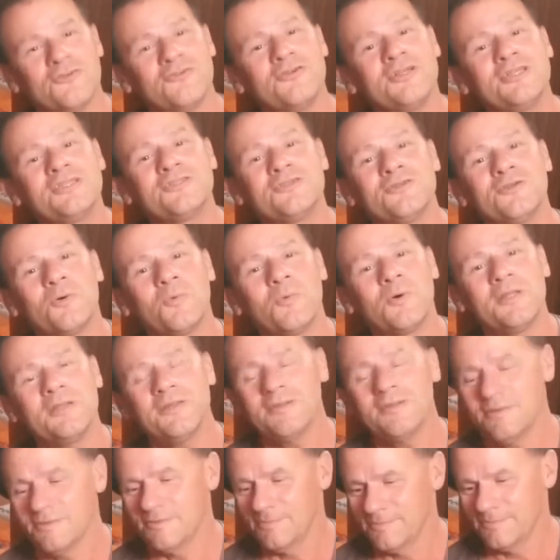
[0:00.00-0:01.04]
original one.
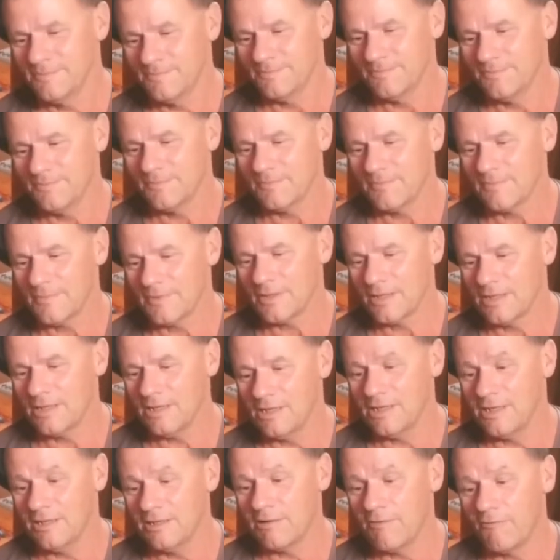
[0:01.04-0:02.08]

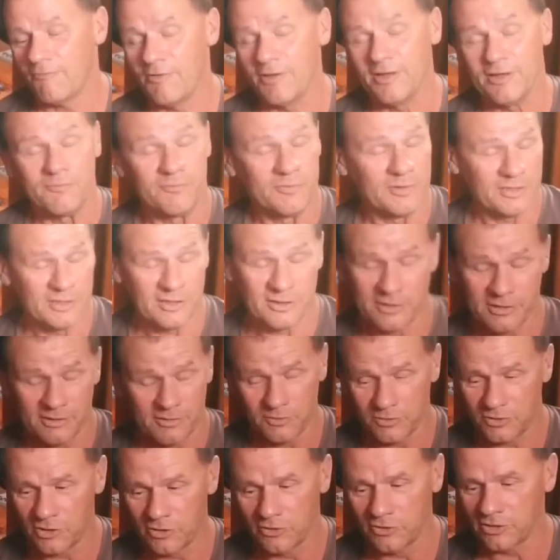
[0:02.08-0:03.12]
And I think we
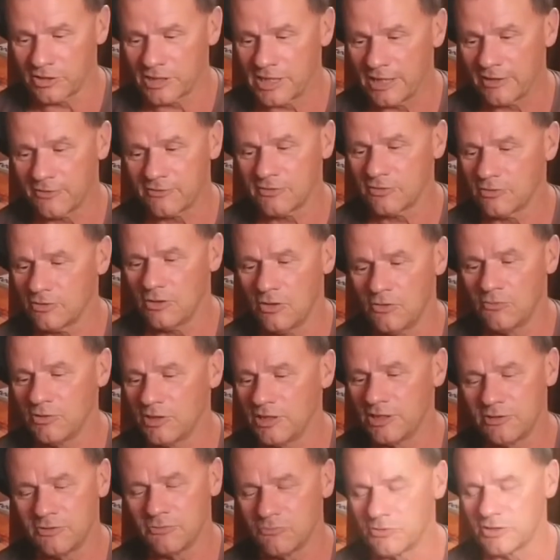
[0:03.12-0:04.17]
are gonna get
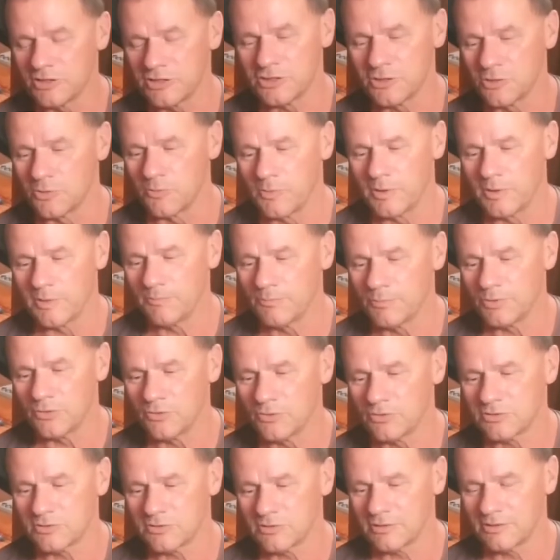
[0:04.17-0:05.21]
only the original one yeah.
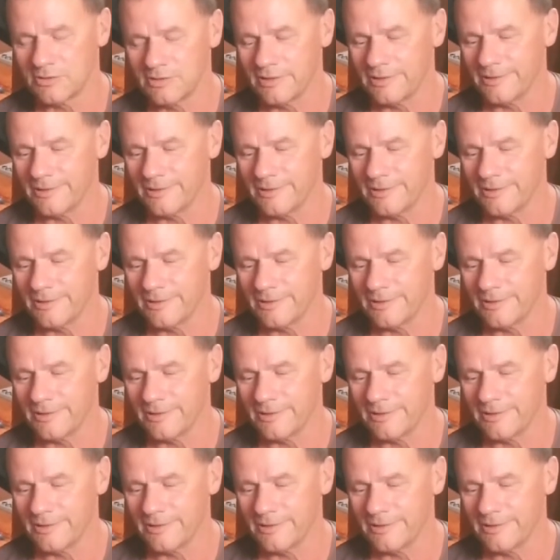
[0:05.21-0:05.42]
because uh,